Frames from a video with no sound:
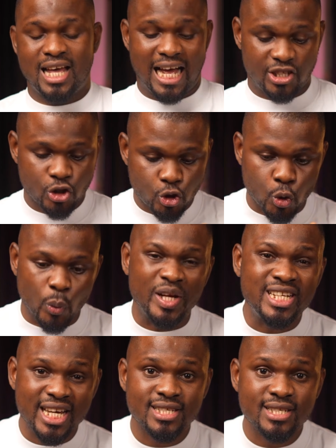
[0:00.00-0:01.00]
And just
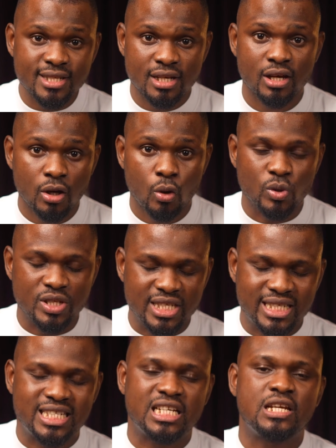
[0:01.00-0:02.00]
doing this will
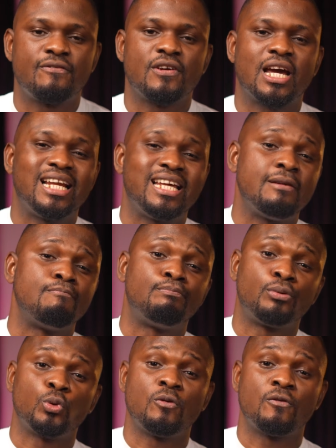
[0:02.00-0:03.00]
significantly
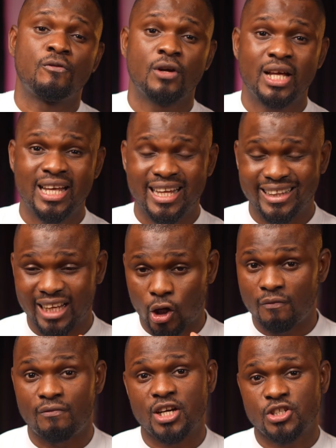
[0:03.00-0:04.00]
improve the
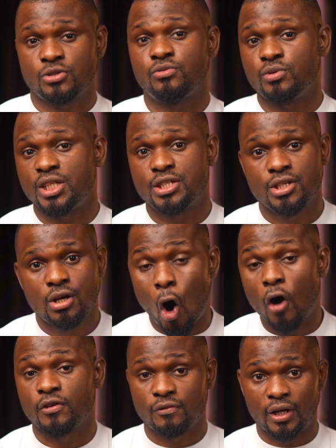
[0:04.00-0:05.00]
conversion rate
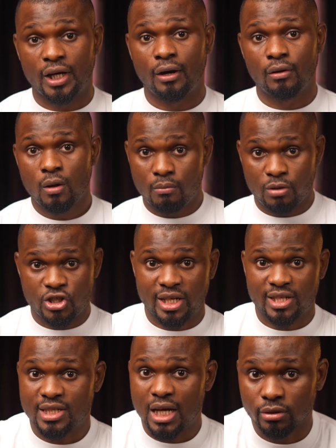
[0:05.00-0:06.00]
of your funnel. But
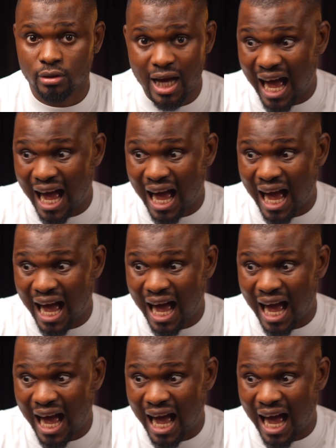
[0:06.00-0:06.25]
check this out.